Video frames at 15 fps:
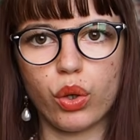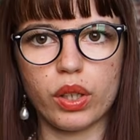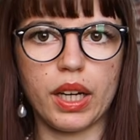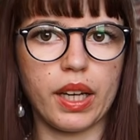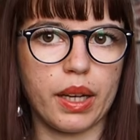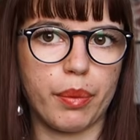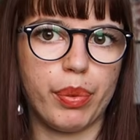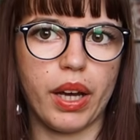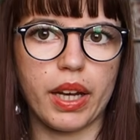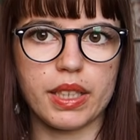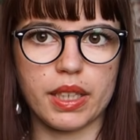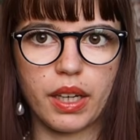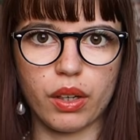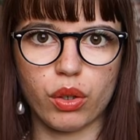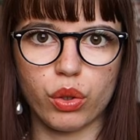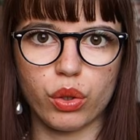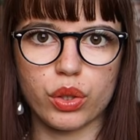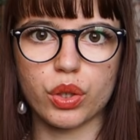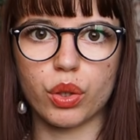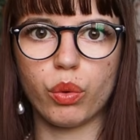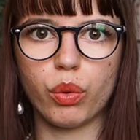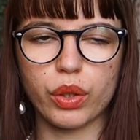like applied I-cord
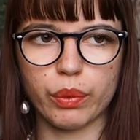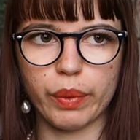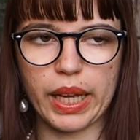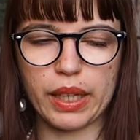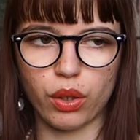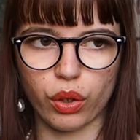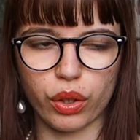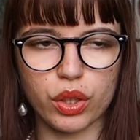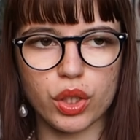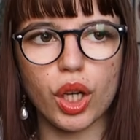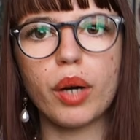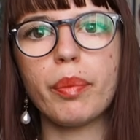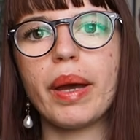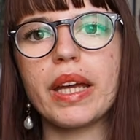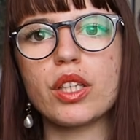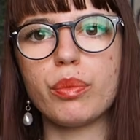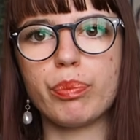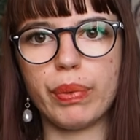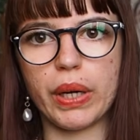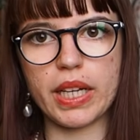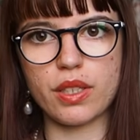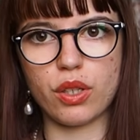all the way along the top, and you
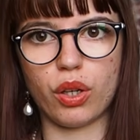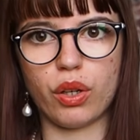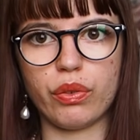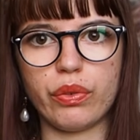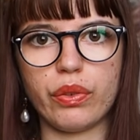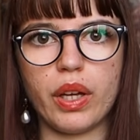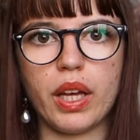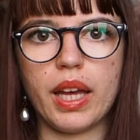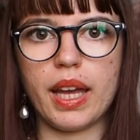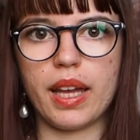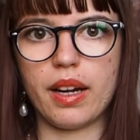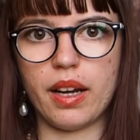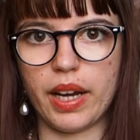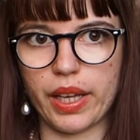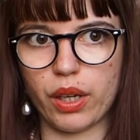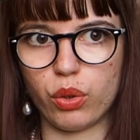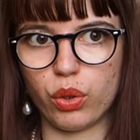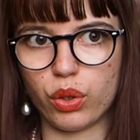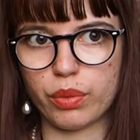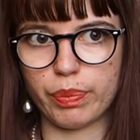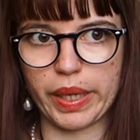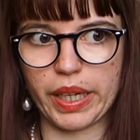bind off in
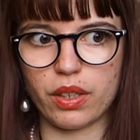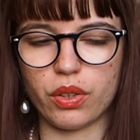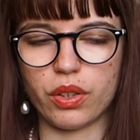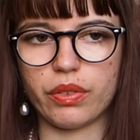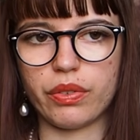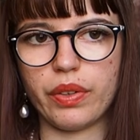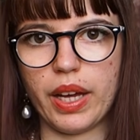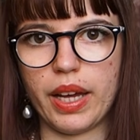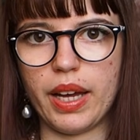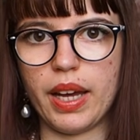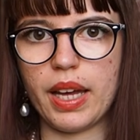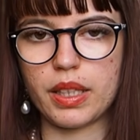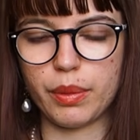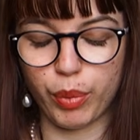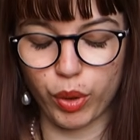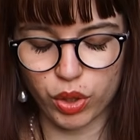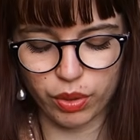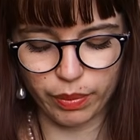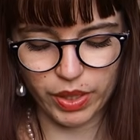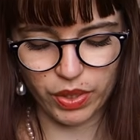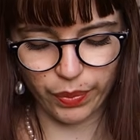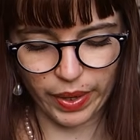I-cord bind off at the bottom
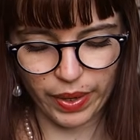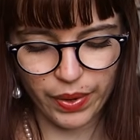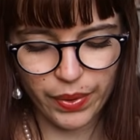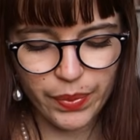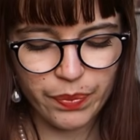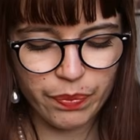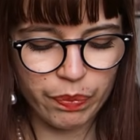as well.